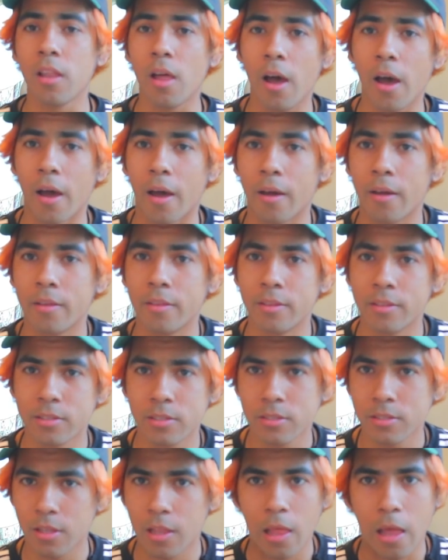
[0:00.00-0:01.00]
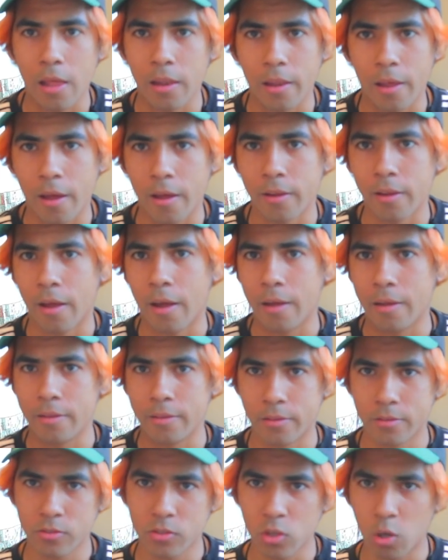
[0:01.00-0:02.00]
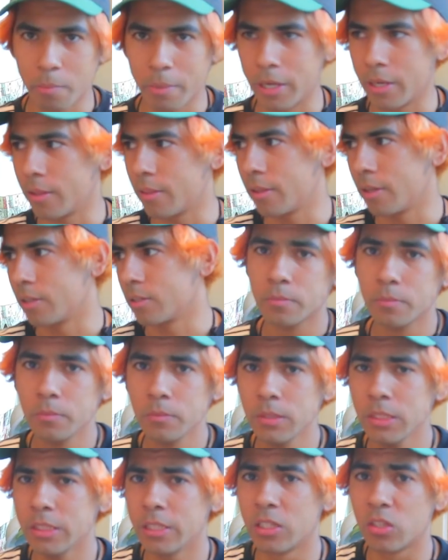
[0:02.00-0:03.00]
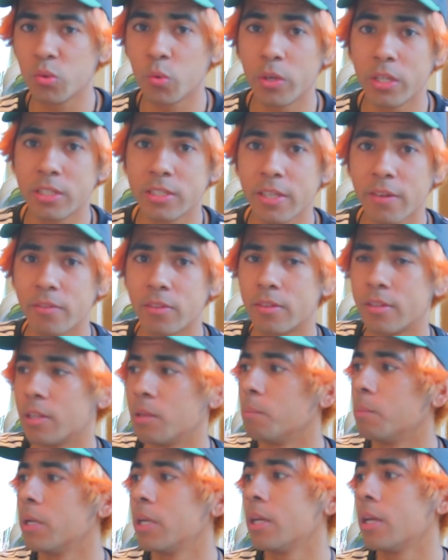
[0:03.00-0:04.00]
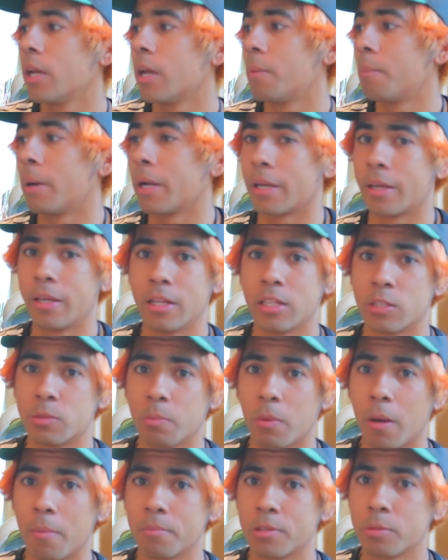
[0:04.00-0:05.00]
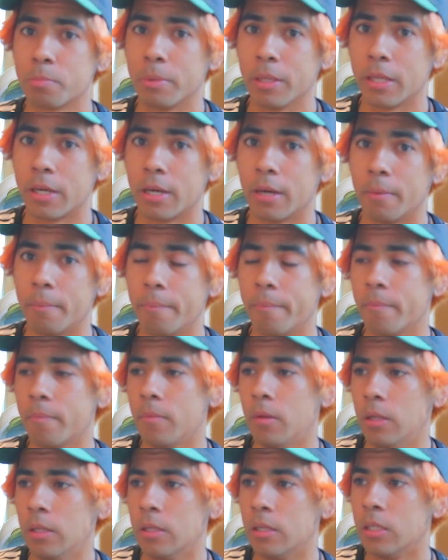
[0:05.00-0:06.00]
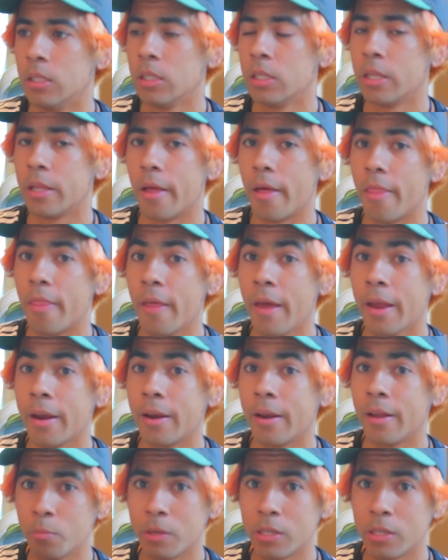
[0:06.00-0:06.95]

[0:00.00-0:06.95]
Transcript: lot. This is a lot. So many things. In 2017, me and my kid's mom split up. Then 2